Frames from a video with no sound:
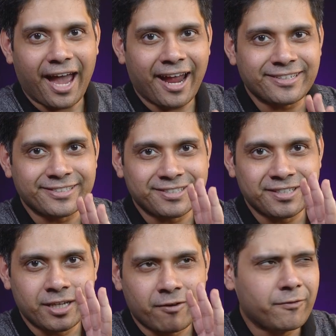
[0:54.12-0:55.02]
And
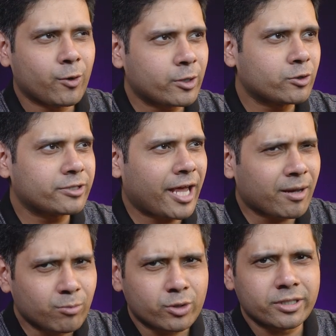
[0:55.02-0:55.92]
we're going to
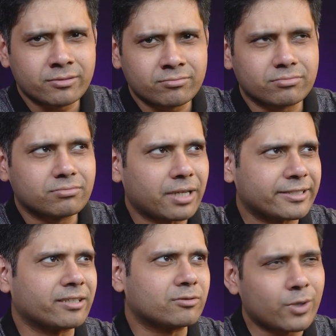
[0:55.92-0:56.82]
track more than, I
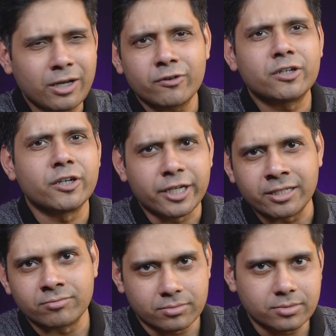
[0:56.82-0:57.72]
think, 12 or
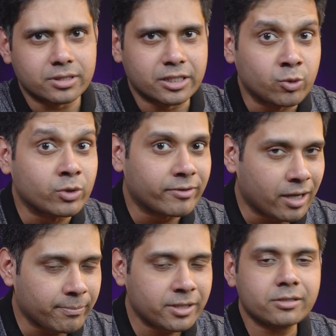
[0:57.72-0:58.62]
13 new
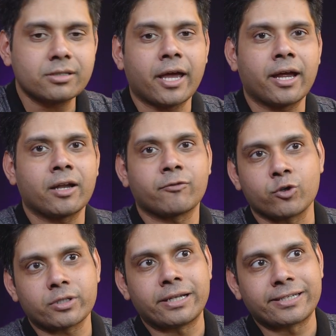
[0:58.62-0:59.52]
developments. And of
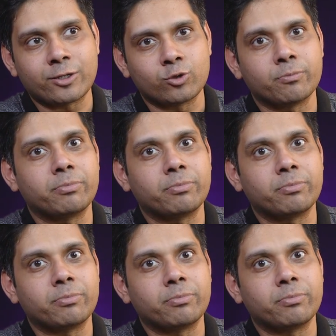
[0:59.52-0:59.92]
course, I'll tell you the